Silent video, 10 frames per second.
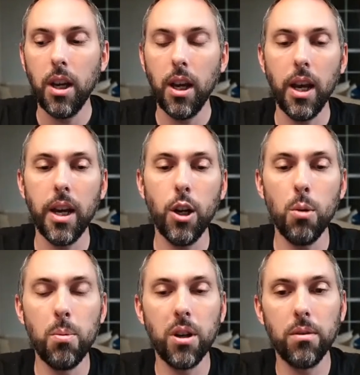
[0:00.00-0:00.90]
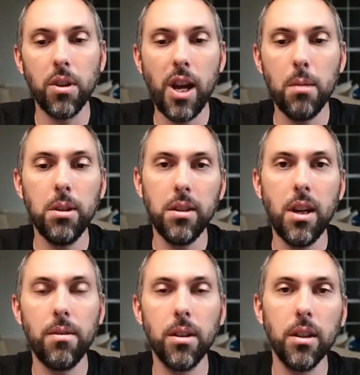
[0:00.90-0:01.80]
and Open Infra Labs is
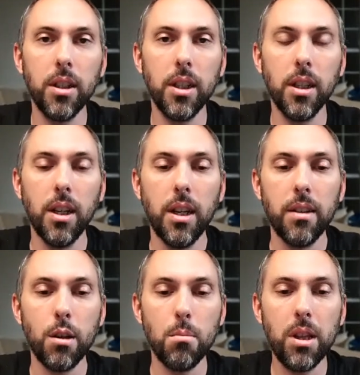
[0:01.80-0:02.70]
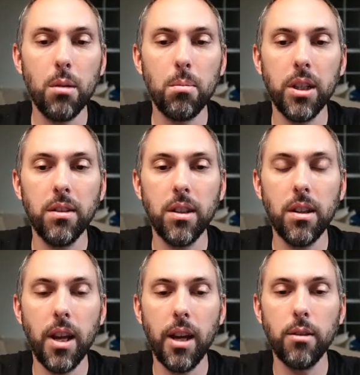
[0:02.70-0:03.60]
definitely something that plays into
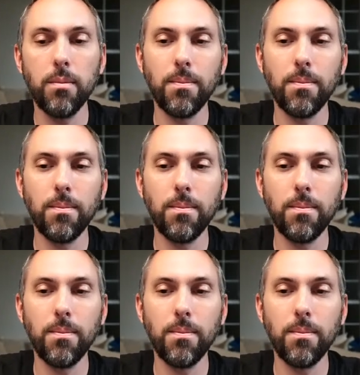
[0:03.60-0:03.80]
that.